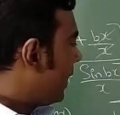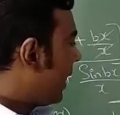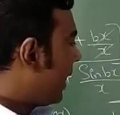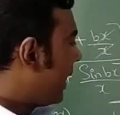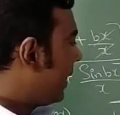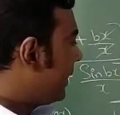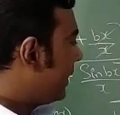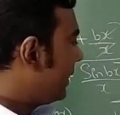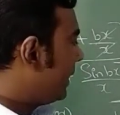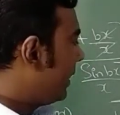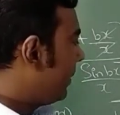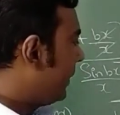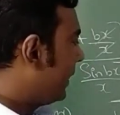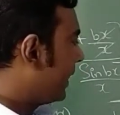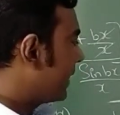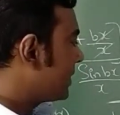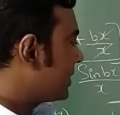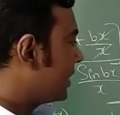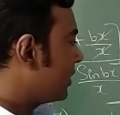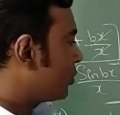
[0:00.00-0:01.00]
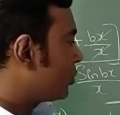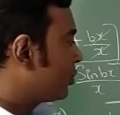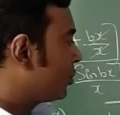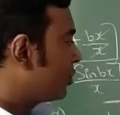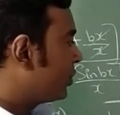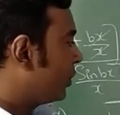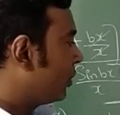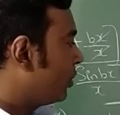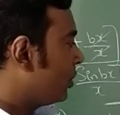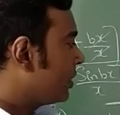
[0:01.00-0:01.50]
and limit x tends to
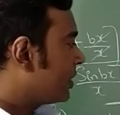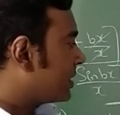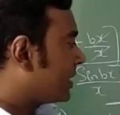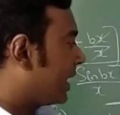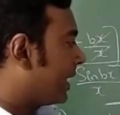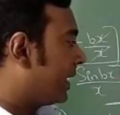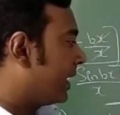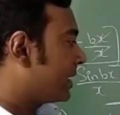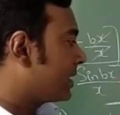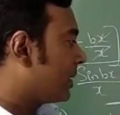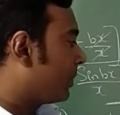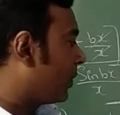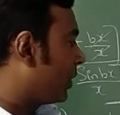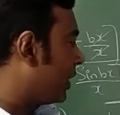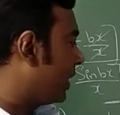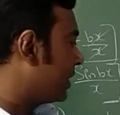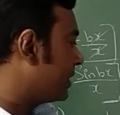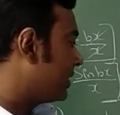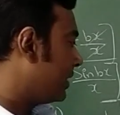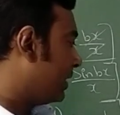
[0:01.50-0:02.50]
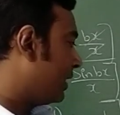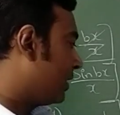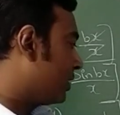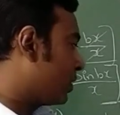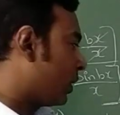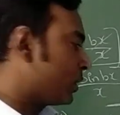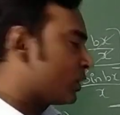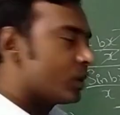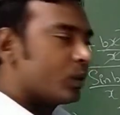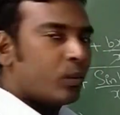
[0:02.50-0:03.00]
0, sin x upon x is
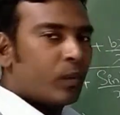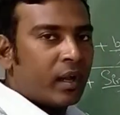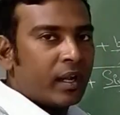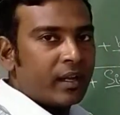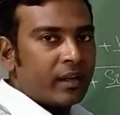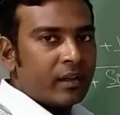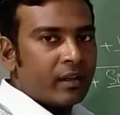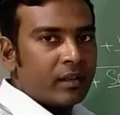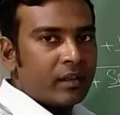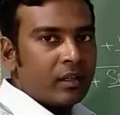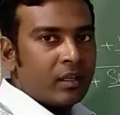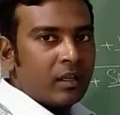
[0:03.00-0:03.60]
also 1.